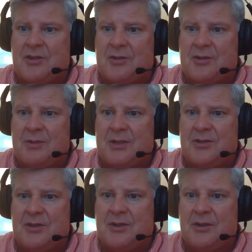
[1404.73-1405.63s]
There's a
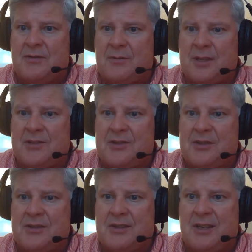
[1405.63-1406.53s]
message area for
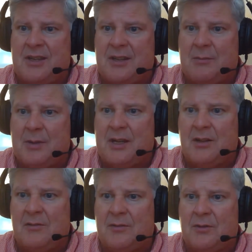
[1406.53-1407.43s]
messages and then the
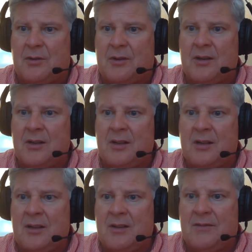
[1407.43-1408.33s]
bell for
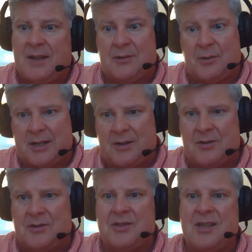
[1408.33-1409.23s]
found
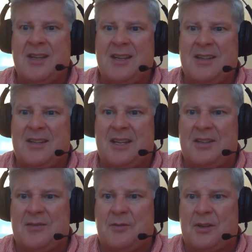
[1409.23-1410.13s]
records.
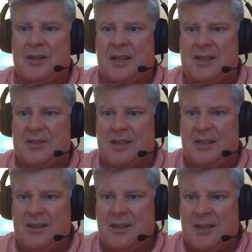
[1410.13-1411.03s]
Thanks for indexing.